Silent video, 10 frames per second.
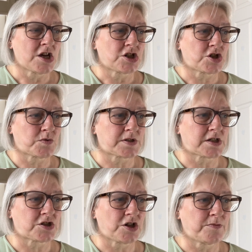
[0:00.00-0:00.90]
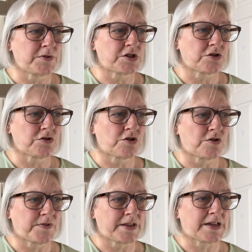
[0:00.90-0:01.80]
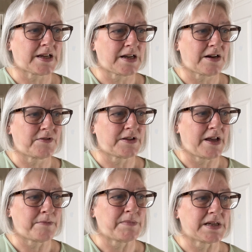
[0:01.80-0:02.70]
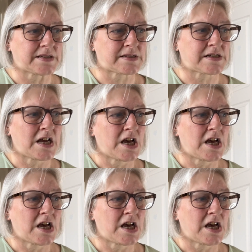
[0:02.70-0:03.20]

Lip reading: Jo is determined to uncover the killer in their midst.